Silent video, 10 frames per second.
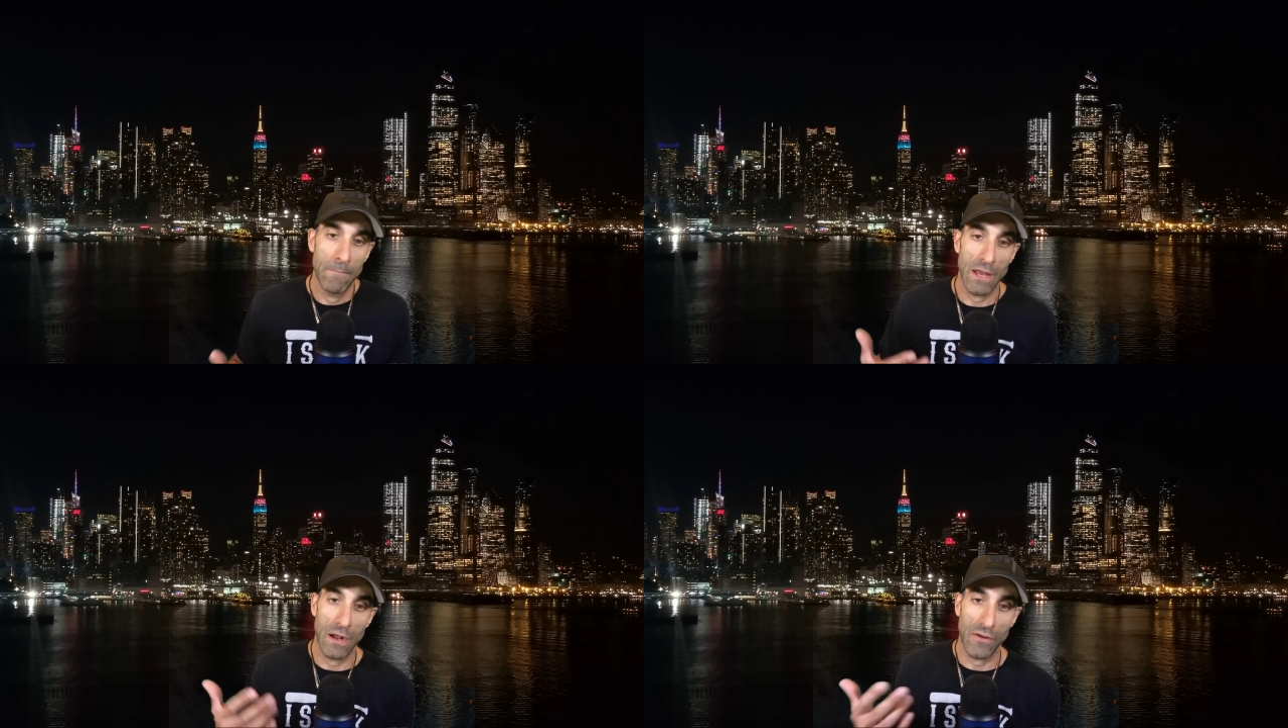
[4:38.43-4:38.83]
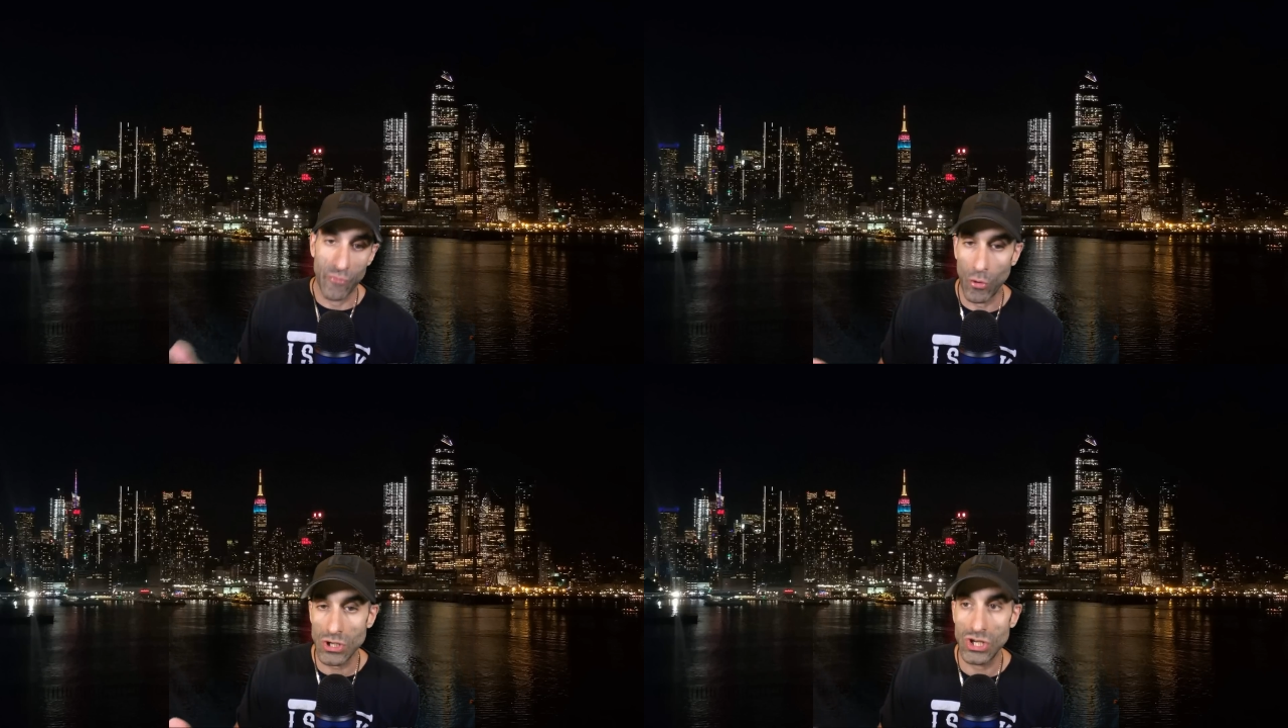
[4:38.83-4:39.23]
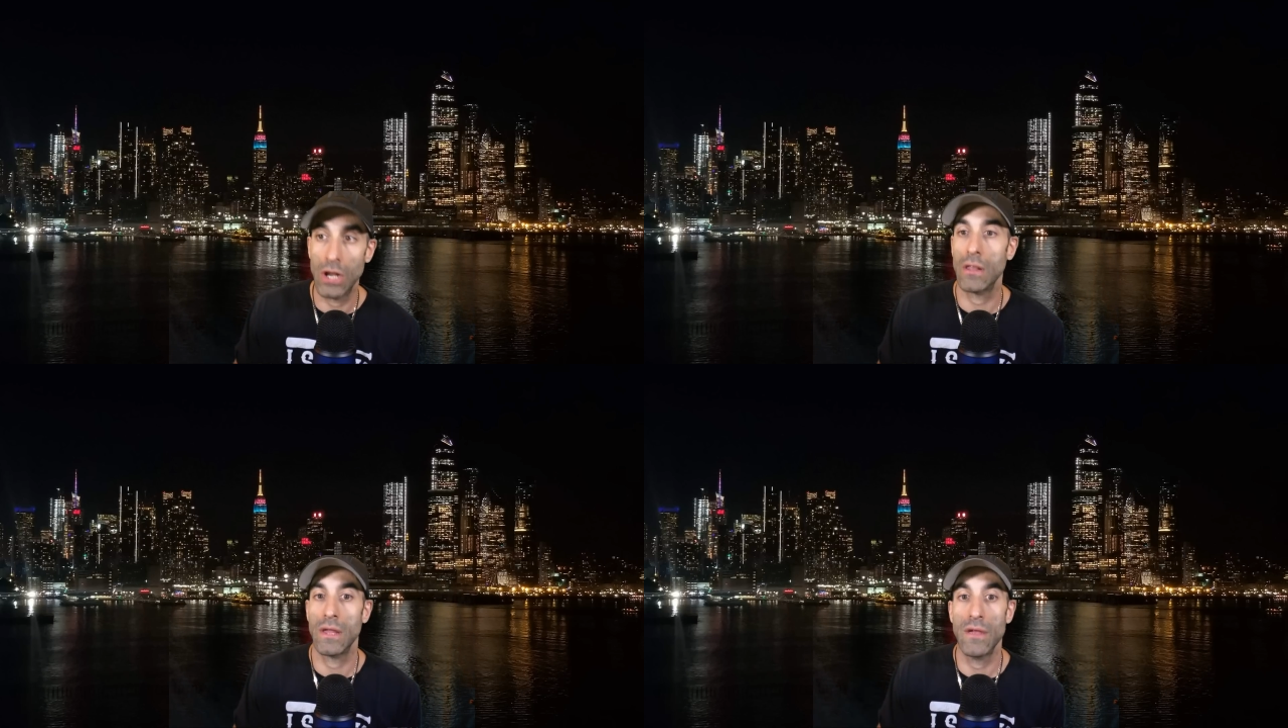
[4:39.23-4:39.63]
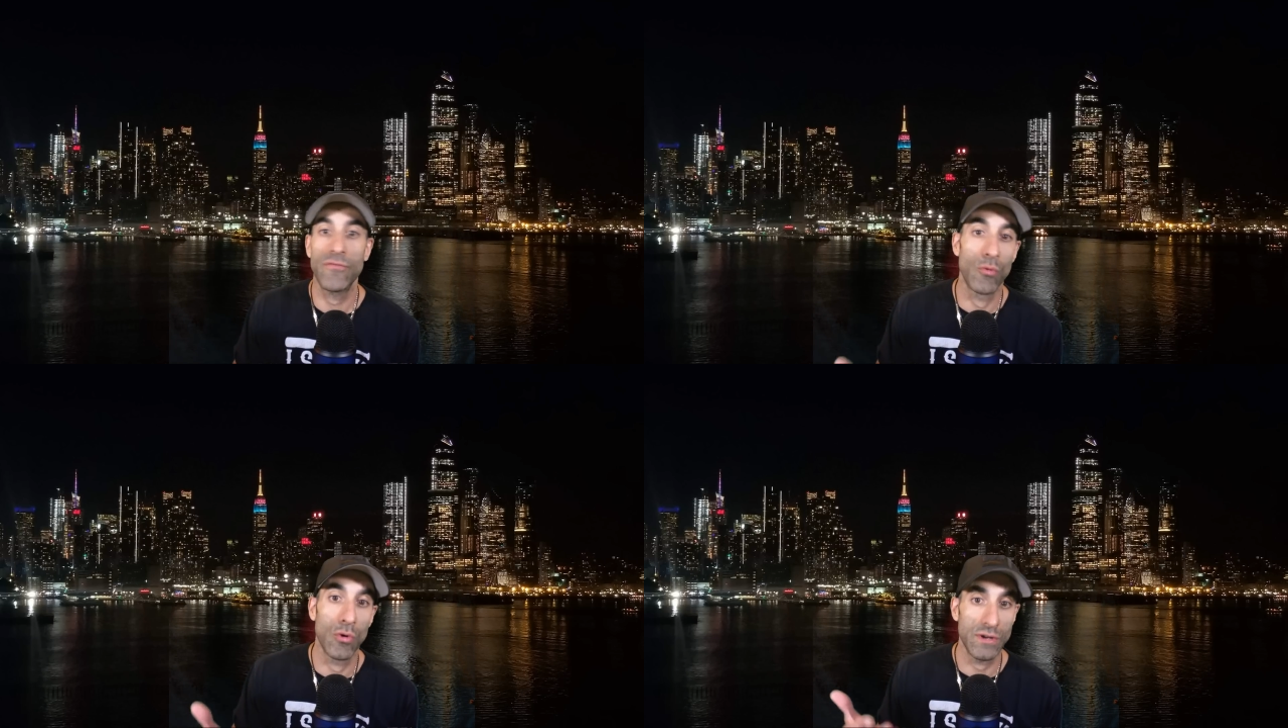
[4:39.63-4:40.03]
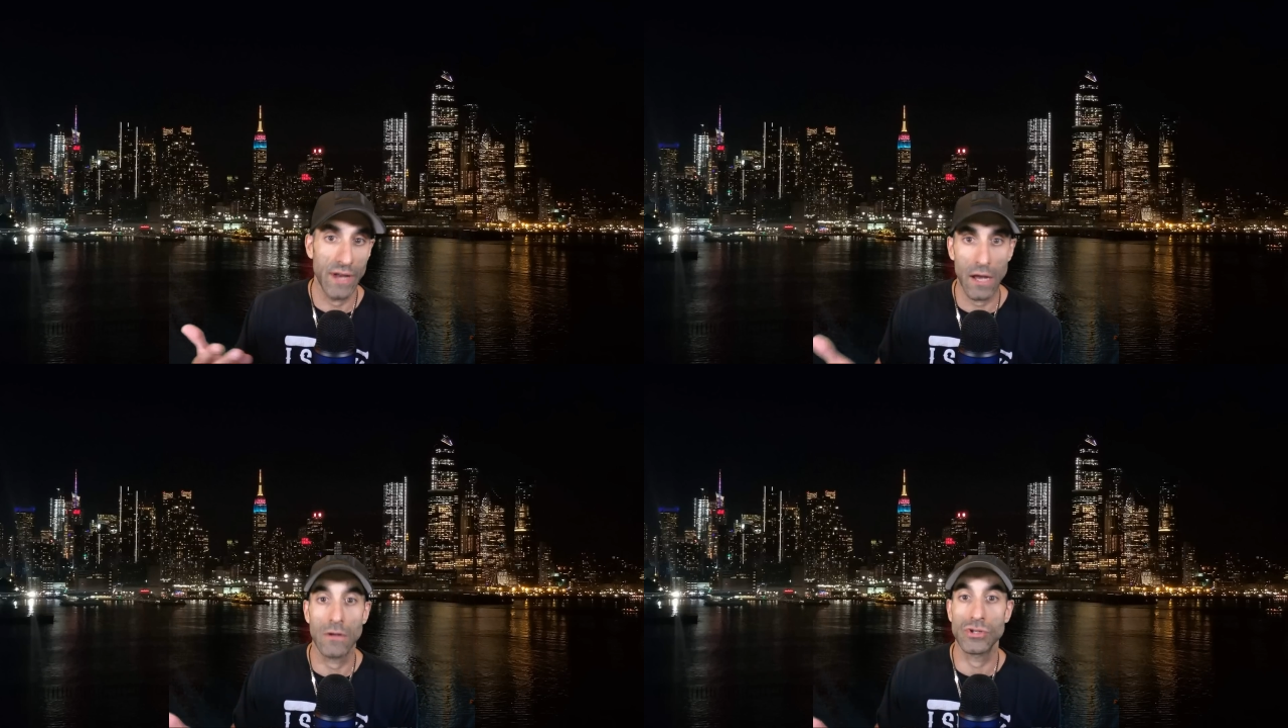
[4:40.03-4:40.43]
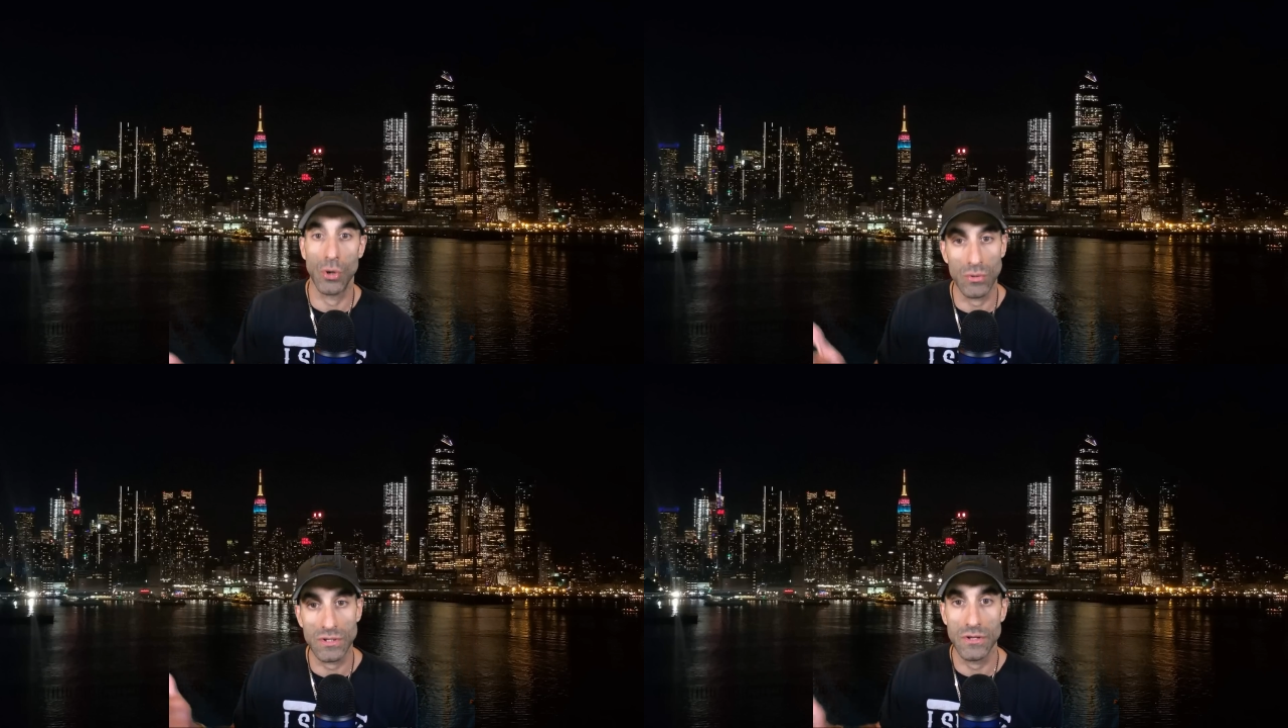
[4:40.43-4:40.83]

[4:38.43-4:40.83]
And unfortunately for Daniel Jones